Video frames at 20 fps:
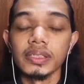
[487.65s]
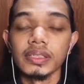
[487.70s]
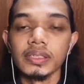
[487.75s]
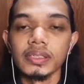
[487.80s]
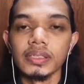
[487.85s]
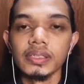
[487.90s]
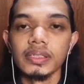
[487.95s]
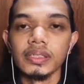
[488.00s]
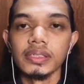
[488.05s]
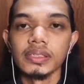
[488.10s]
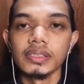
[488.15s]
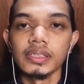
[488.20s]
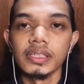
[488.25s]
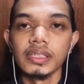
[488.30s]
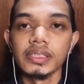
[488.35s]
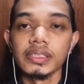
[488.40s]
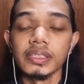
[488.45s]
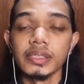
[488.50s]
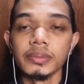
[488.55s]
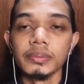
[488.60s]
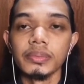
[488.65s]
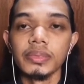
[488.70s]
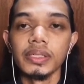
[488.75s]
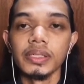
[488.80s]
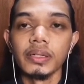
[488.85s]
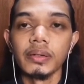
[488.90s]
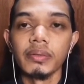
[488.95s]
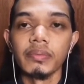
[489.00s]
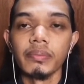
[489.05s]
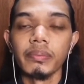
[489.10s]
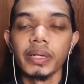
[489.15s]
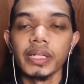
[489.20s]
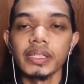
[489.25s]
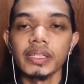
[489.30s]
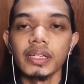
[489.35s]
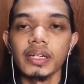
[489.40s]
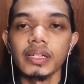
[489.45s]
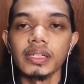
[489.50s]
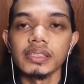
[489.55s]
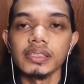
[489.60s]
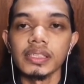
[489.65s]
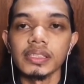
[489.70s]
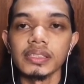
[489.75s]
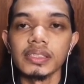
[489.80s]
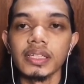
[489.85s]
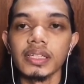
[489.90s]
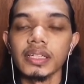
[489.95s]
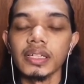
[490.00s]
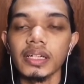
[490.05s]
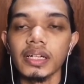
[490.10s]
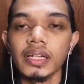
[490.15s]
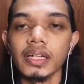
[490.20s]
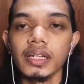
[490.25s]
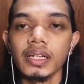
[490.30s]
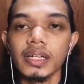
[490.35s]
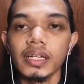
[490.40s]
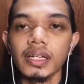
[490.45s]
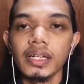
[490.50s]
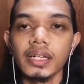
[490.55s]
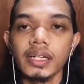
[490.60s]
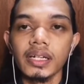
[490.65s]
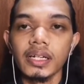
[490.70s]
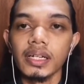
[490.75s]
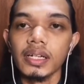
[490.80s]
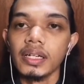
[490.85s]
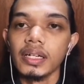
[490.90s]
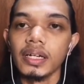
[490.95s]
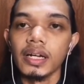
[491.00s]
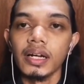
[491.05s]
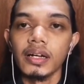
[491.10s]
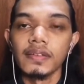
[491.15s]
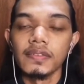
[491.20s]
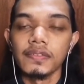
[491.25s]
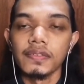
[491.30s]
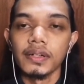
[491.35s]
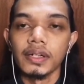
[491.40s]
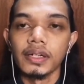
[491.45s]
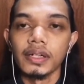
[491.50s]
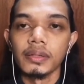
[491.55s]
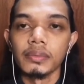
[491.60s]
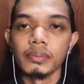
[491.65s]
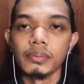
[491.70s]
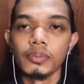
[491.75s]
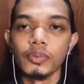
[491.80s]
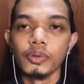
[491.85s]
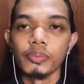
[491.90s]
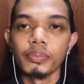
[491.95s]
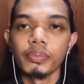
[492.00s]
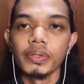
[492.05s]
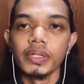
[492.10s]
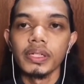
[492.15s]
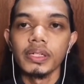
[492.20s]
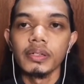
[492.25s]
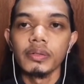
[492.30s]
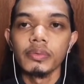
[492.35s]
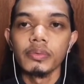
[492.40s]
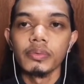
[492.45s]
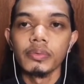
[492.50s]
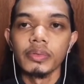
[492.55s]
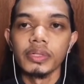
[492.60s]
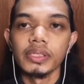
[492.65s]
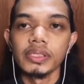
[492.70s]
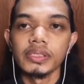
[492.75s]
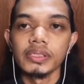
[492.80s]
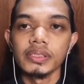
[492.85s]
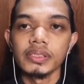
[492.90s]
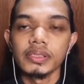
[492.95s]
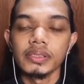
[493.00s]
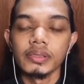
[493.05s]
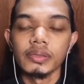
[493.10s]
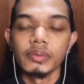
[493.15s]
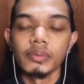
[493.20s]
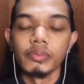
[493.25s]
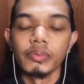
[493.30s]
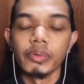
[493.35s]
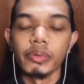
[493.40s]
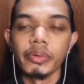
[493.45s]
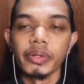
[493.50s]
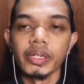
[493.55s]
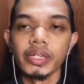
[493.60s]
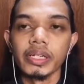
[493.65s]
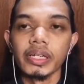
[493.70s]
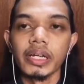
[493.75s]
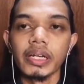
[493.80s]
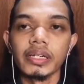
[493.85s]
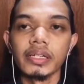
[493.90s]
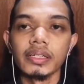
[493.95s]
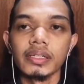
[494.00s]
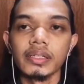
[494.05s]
the signature beta such that a alpha mod p, which we will get